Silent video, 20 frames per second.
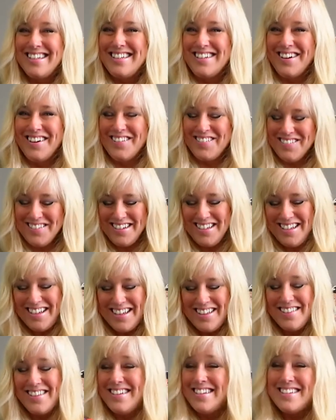So
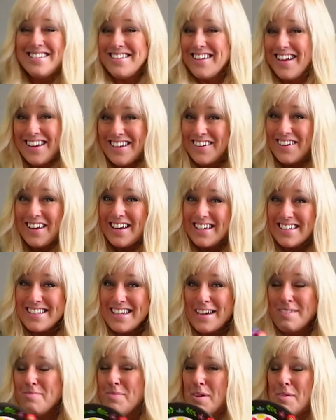this is not a great
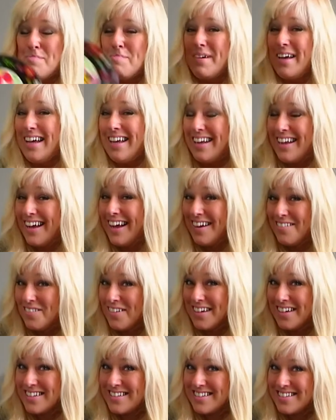example, but I
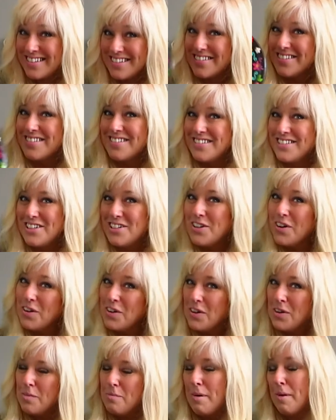wanted to show
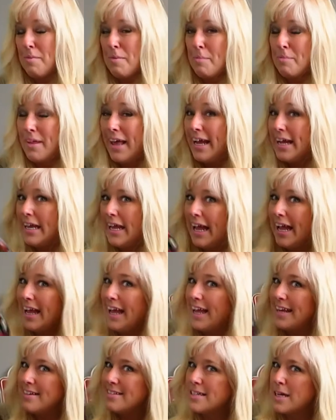you paper plate
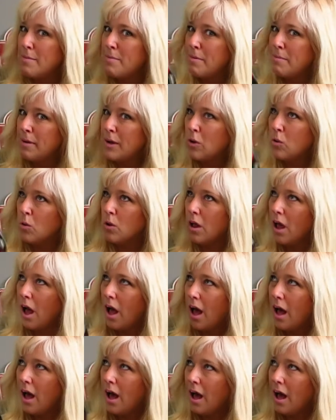and it's keeping me cool.